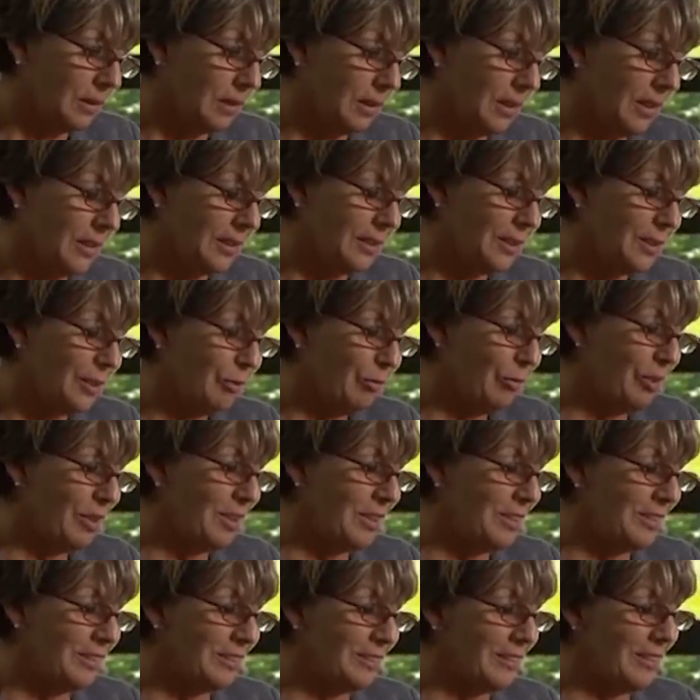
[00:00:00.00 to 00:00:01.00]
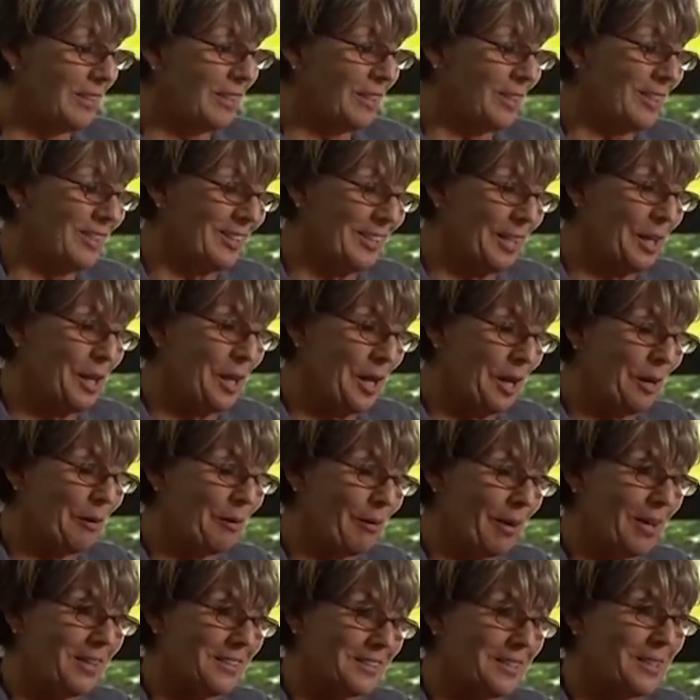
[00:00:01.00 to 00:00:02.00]
And it's funny to think that they're now
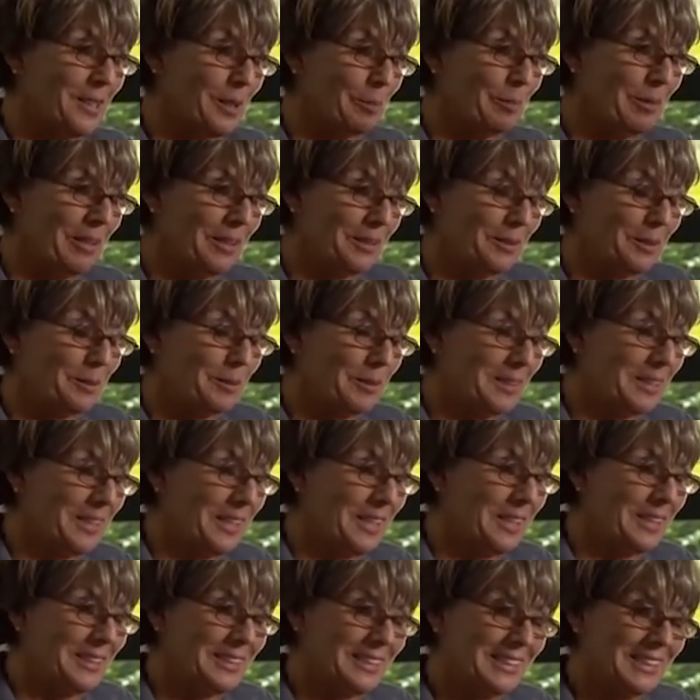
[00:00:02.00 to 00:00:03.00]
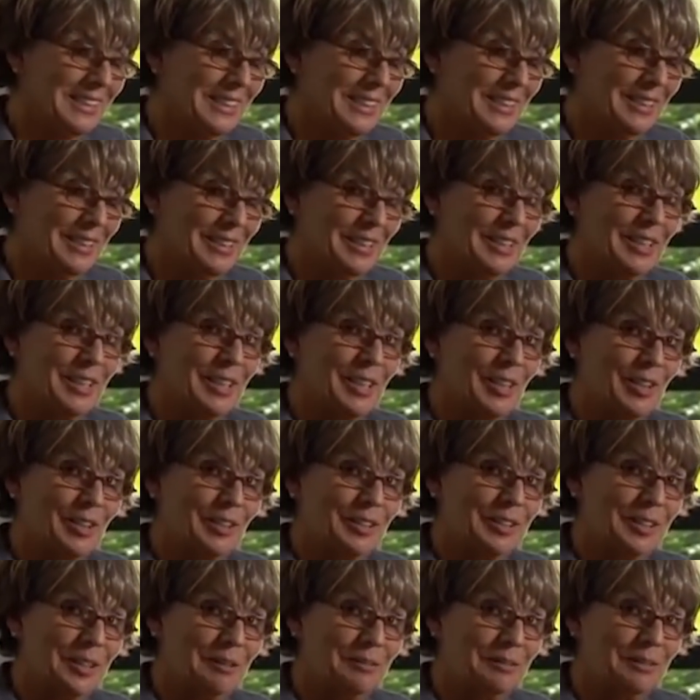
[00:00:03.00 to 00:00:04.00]
writing about him at 18 and he
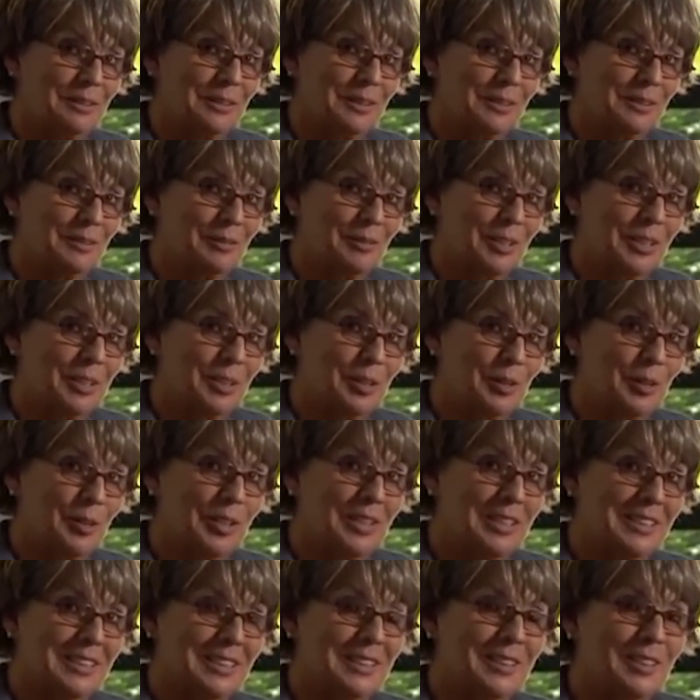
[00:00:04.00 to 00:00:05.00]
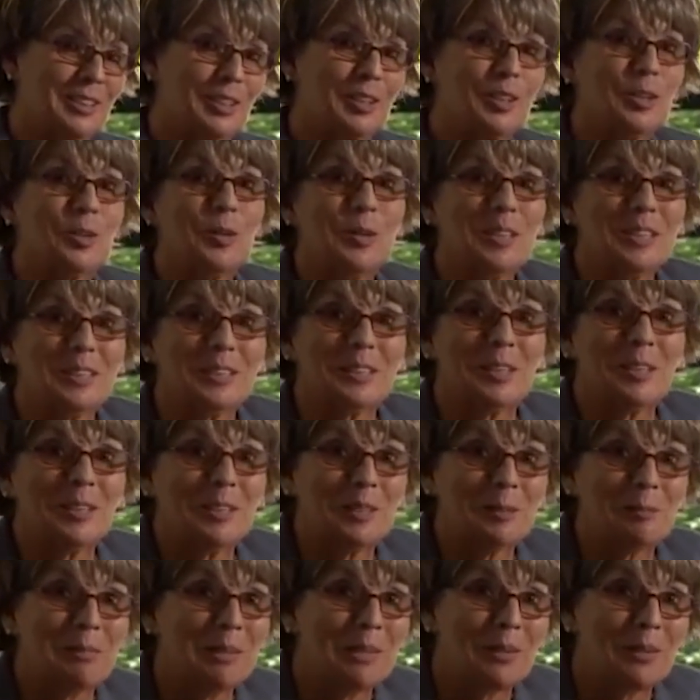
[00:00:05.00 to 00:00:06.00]
can't have his increase, and soon he's going to be